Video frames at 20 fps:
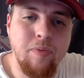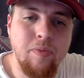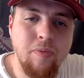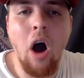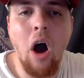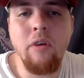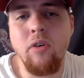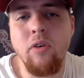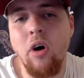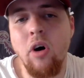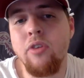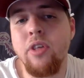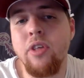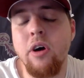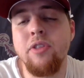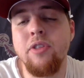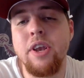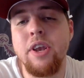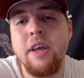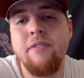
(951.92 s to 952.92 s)
Overall,
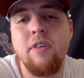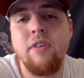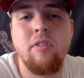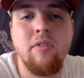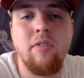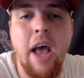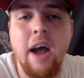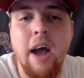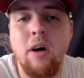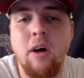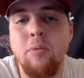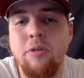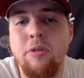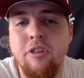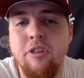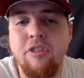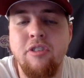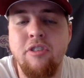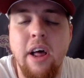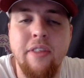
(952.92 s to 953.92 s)
though, the defensive tackle
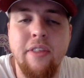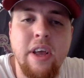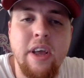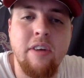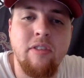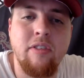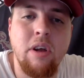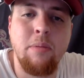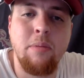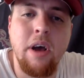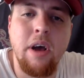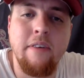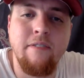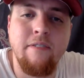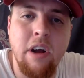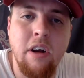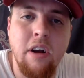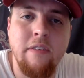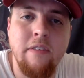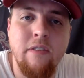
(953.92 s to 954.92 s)
position, I think, is going to be a
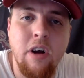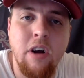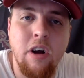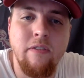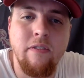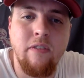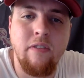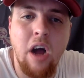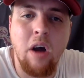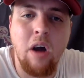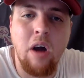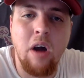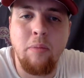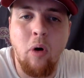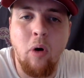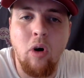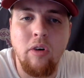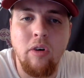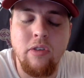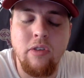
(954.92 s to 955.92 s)
very, very viable
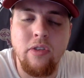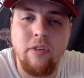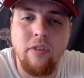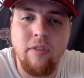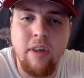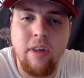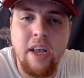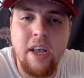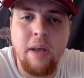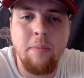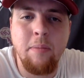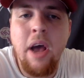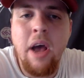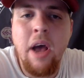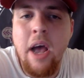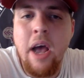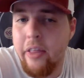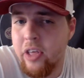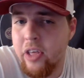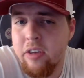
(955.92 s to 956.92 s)
part for this team.
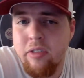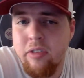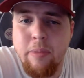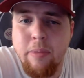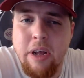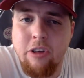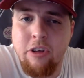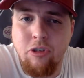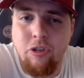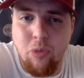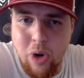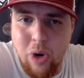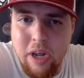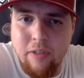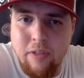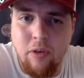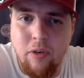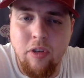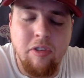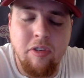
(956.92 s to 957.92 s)
I think it's going to be a
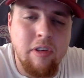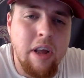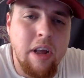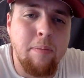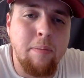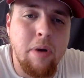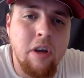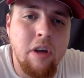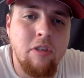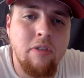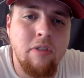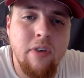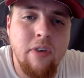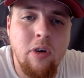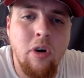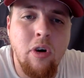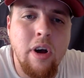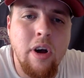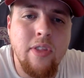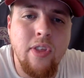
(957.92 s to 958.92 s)
strength for this team because if you
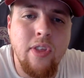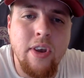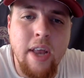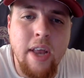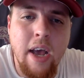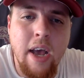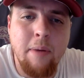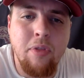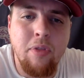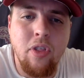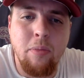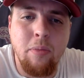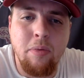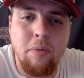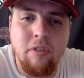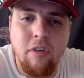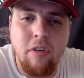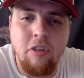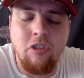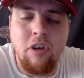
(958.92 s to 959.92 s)
look at the depth of the
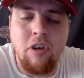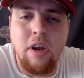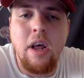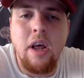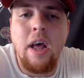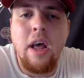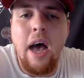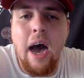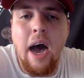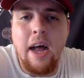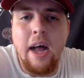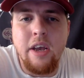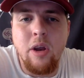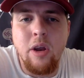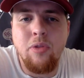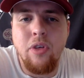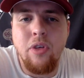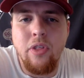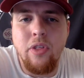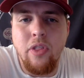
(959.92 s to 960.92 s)
position, I
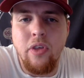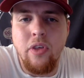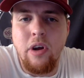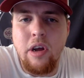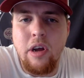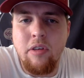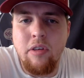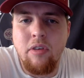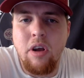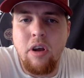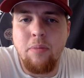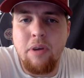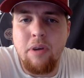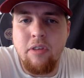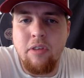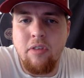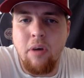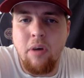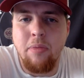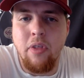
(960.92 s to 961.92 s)
do think there is going to be
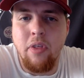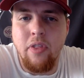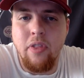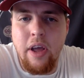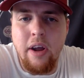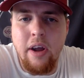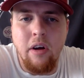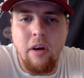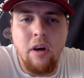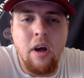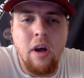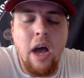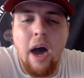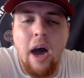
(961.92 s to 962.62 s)
something there.